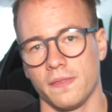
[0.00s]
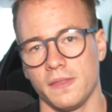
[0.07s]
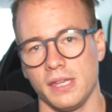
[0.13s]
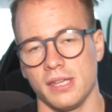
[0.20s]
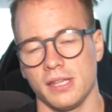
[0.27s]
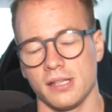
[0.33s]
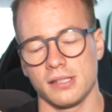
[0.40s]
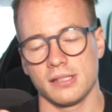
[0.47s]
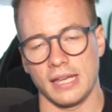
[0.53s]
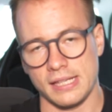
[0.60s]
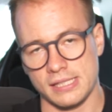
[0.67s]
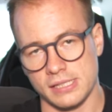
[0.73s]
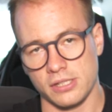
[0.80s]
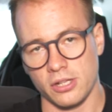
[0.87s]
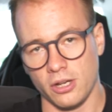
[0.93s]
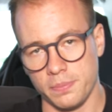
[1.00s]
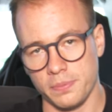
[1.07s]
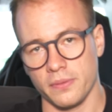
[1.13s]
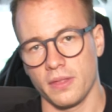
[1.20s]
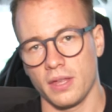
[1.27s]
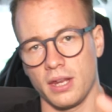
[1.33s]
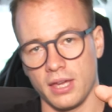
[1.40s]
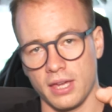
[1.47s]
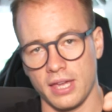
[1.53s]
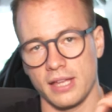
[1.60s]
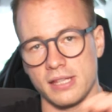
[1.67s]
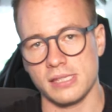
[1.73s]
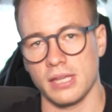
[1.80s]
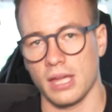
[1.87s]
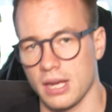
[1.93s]
the desktop that I
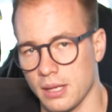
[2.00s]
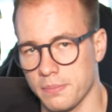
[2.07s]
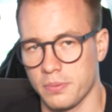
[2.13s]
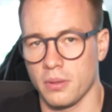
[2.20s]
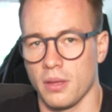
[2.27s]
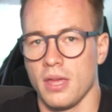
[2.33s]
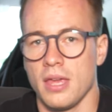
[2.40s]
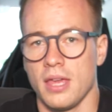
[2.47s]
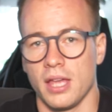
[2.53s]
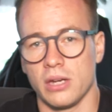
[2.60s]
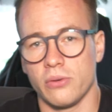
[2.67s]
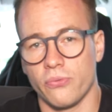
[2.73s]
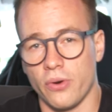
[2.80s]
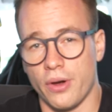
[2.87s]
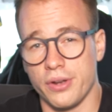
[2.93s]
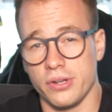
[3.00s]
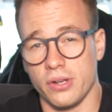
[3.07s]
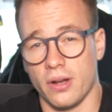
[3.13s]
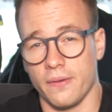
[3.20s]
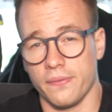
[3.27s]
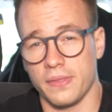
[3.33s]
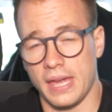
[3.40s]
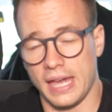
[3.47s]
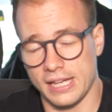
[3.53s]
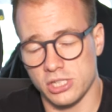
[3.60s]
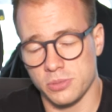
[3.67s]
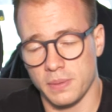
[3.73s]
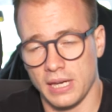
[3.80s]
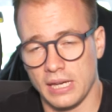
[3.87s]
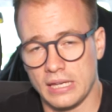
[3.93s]
can set up in front of the
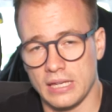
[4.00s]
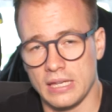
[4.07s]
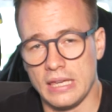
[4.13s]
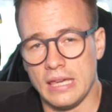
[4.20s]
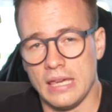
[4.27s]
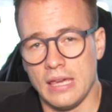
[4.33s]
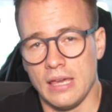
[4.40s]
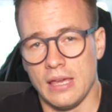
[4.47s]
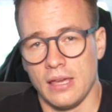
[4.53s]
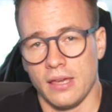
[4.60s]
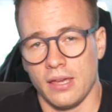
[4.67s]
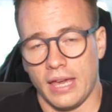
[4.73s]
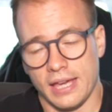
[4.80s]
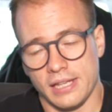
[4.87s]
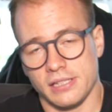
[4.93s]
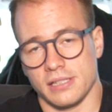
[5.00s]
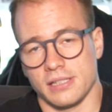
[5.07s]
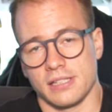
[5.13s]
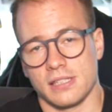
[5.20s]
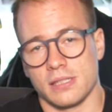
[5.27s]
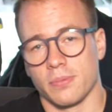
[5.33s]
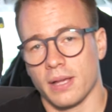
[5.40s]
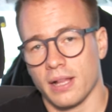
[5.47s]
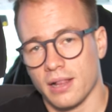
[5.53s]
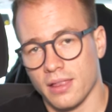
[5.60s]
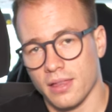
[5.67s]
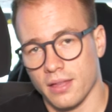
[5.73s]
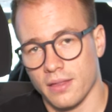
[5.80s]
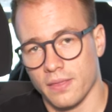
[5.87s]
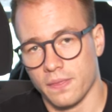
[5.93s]
hatchback, and as
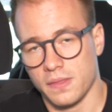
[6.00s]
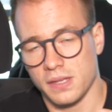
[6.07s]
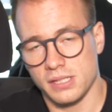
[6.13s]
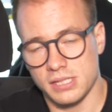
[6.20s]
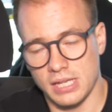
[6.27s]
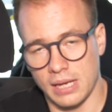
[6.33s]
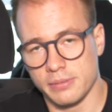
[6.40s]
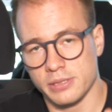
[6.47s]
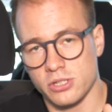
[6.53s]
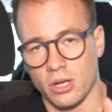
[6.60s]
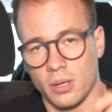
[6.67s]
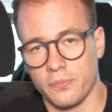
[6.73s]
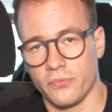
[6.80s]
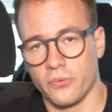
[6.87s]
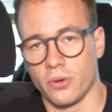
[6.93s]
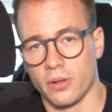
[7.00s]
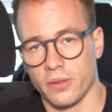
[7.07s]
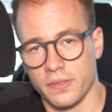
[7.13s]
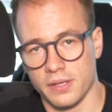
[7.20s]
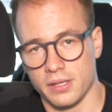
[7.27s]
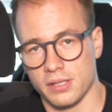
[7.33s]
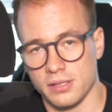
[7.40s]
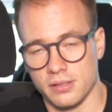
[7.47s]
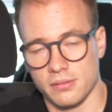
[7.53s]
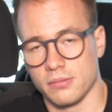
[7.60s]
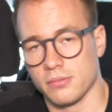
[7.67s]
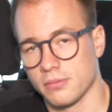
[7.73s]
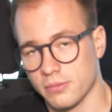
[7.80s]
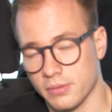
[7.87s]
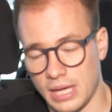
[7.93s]
well the tabletop for the
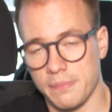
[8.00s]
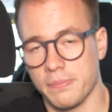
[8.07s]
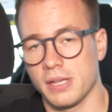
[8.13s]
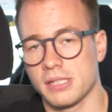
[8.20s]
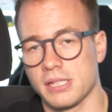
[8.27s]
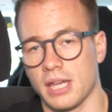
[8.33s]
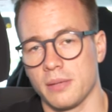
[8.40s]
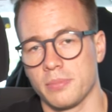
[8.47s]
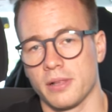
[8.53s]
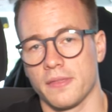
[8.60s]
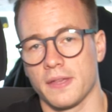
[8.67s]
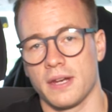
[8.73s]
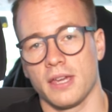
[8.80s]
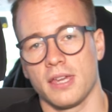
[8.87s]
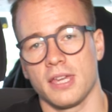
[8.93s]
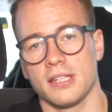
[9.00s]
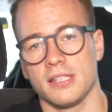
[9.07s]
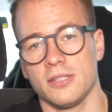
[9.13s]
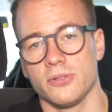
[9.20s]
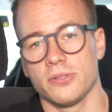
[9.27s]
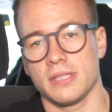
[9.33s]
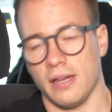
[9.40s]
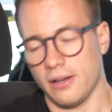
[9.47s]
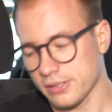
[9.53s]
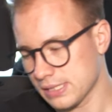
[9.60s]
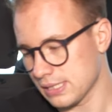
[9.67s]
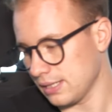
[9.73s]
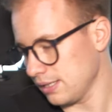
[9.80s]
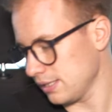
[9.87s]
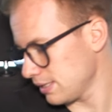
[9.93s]
camping table that I can use
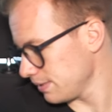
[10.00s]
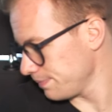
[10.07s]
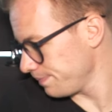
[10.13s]
outside.